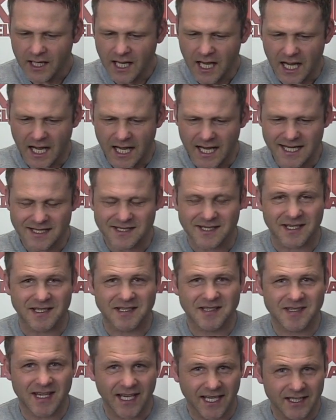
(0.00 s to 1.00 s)
It's a
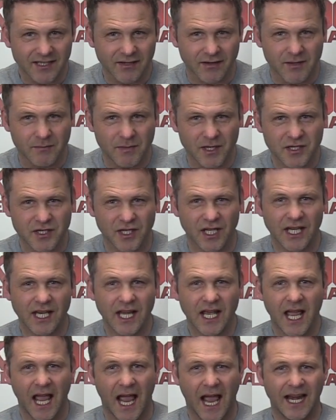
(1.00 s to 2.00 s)
secondary
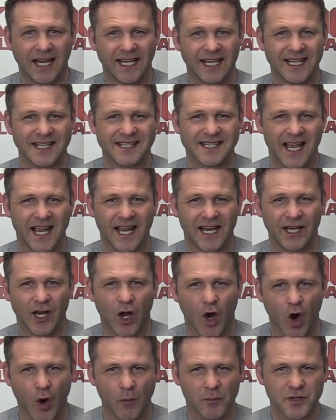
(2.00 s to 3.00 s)
mission and is an
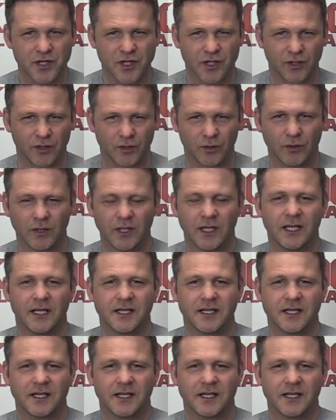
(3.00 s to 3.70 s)
optional